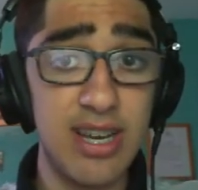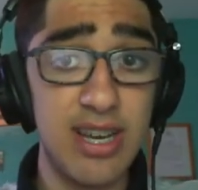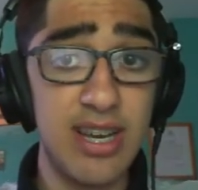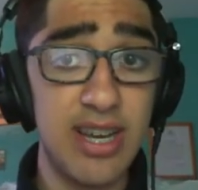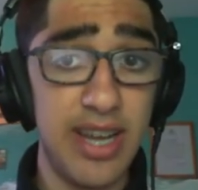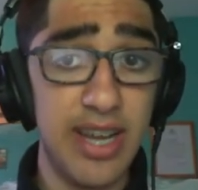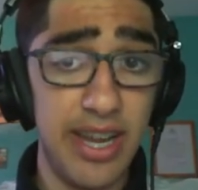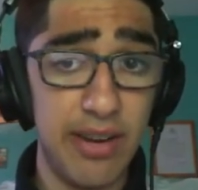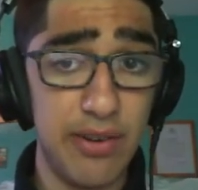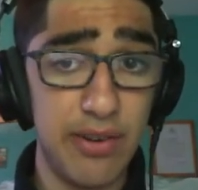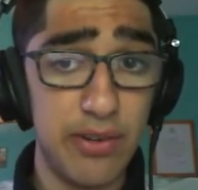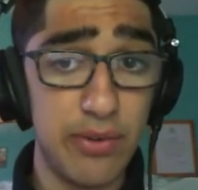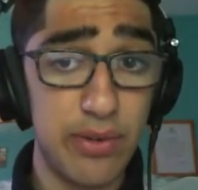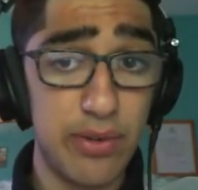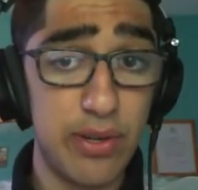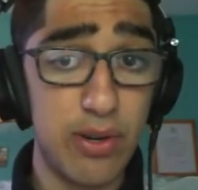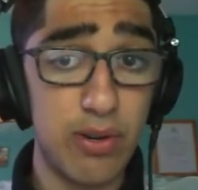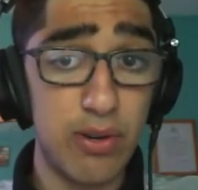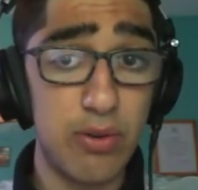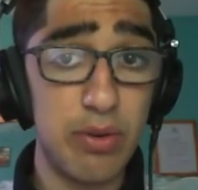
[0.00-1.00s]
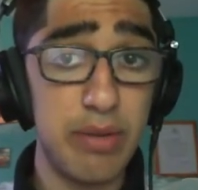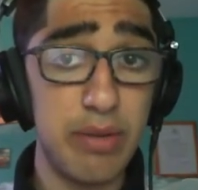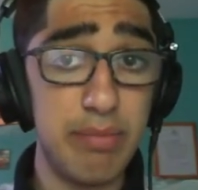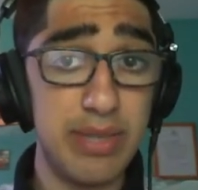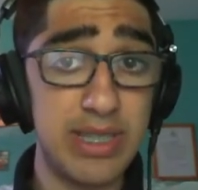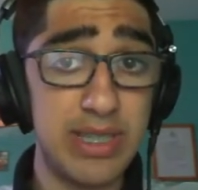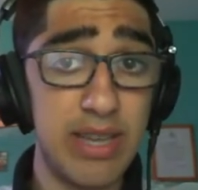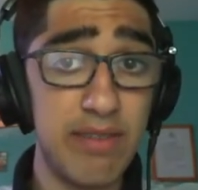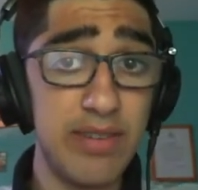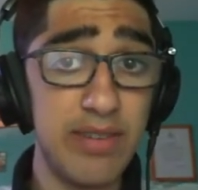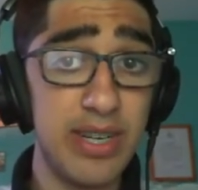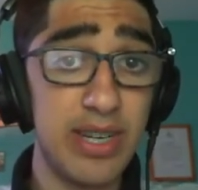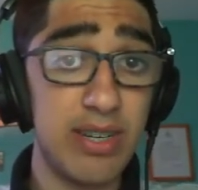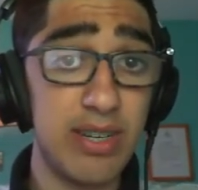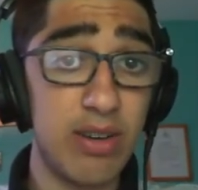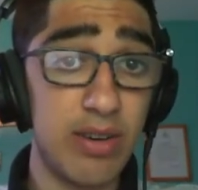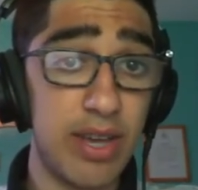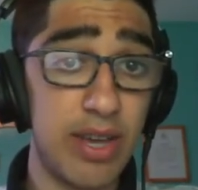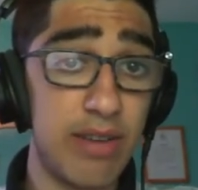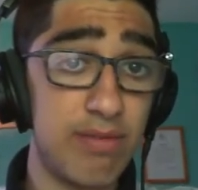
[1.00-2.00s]
Here you would go queen b7, and
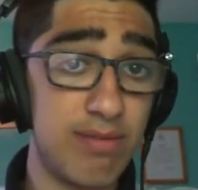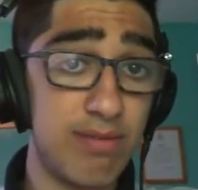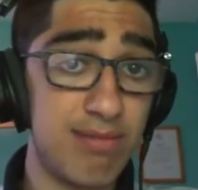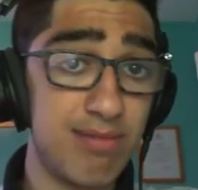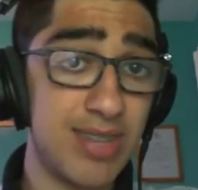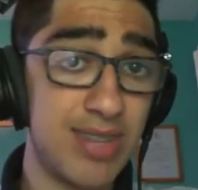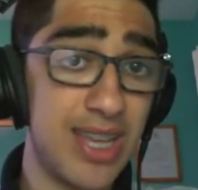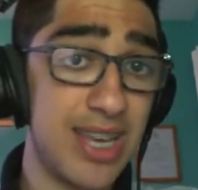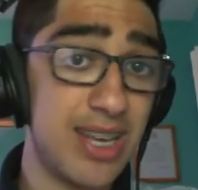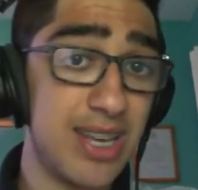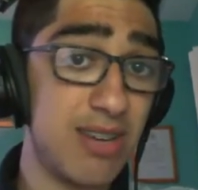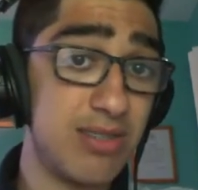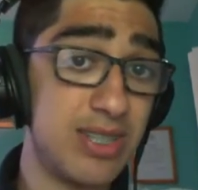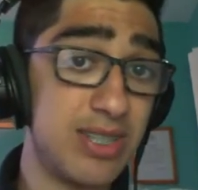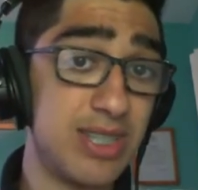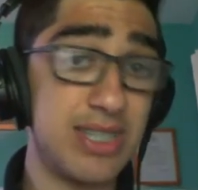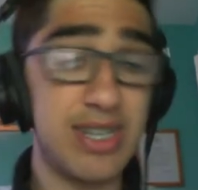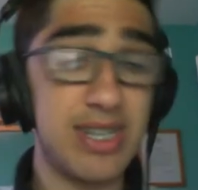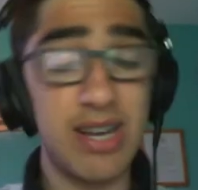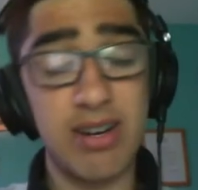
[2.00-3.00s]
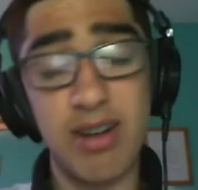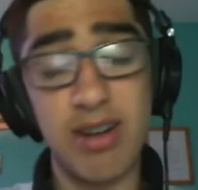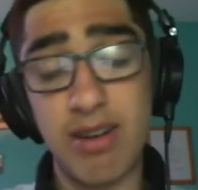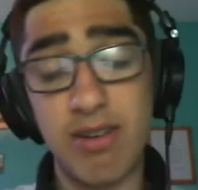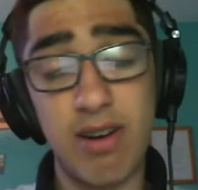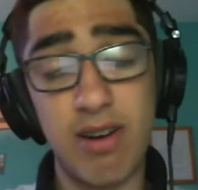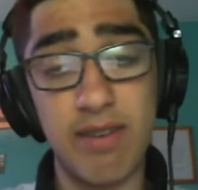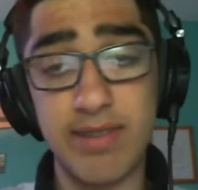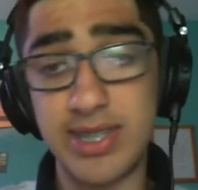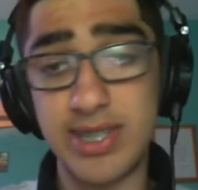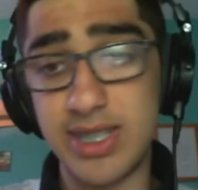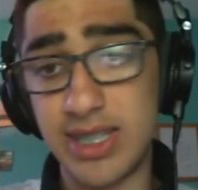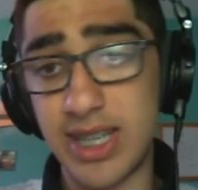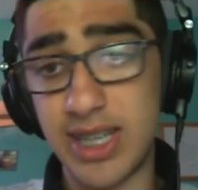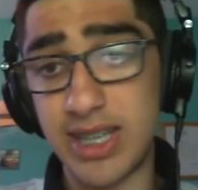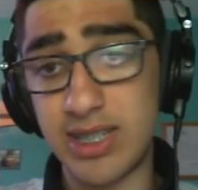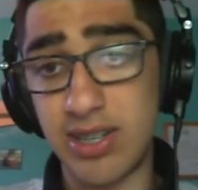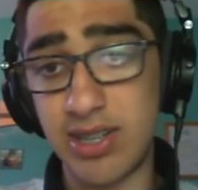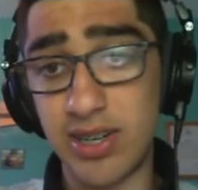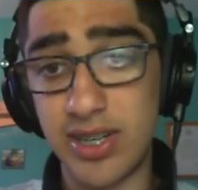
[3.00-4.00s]
okay, if king goes to the center, obviously
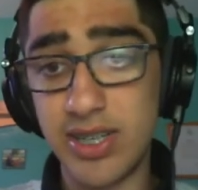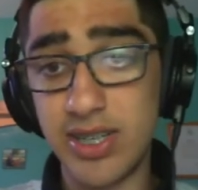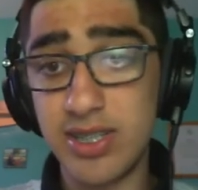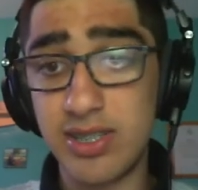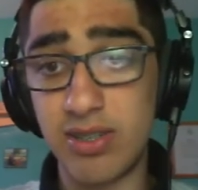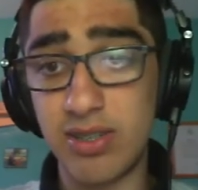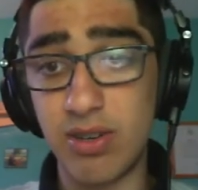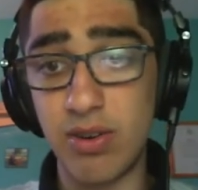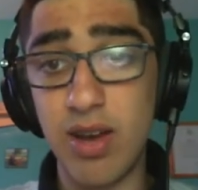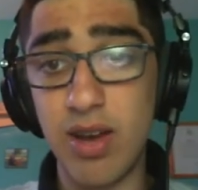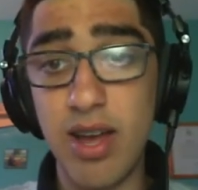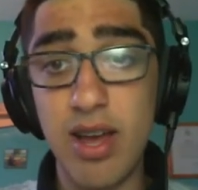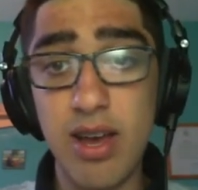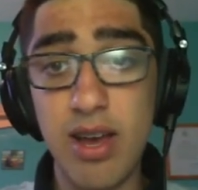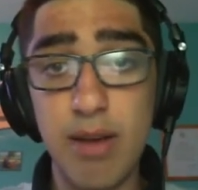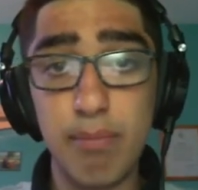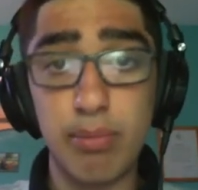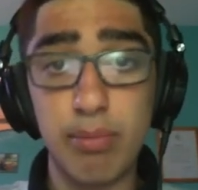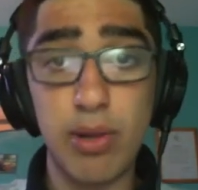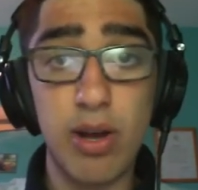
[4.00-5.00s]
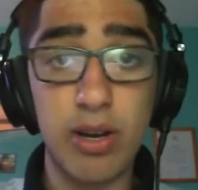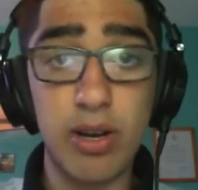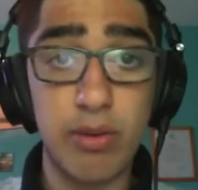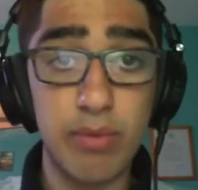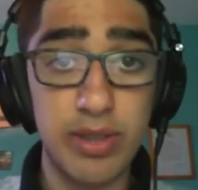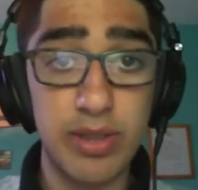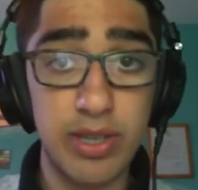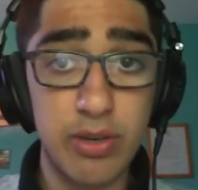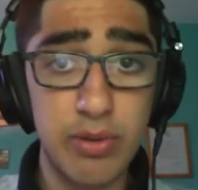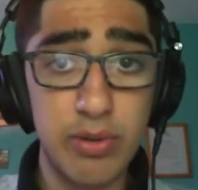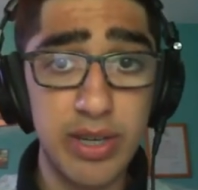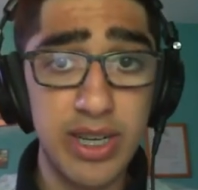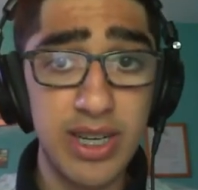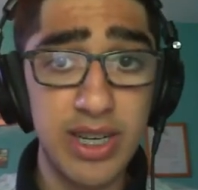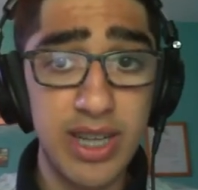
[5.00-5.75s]
that's not good, so block with the queen.